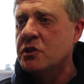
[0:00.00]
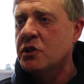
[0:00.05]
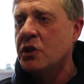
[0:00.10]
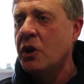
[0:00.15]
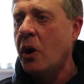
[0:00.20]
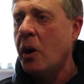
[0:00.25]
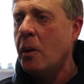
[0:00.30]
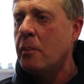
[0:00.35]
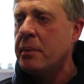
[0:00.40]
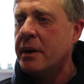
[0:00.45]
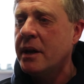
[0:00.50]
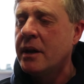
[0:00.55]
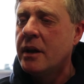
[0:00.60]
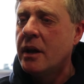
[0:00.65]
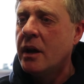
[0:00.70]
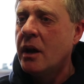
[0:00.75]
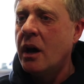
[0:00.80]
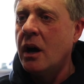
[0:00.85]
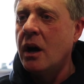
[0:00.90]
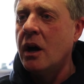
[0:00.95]
top,
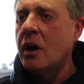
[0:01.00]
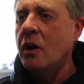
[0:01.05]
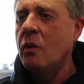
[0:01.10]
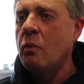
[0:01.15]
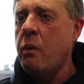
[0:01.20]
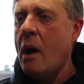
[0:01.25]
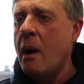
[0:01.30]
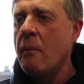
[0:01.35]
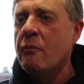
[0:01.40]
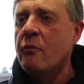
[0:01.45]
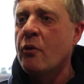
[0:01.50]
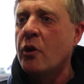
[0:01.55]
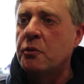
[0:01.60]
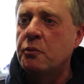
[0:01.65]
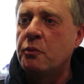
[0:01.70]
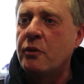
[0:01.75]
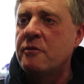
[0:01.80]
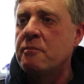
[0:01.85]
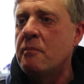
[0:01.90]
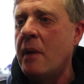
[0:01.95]
1
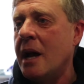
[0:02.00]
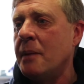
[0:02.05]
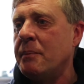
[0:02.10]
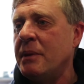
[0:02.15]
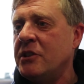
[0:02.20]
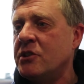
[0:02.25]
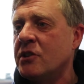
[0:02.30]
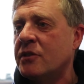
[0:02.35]
rod with maybe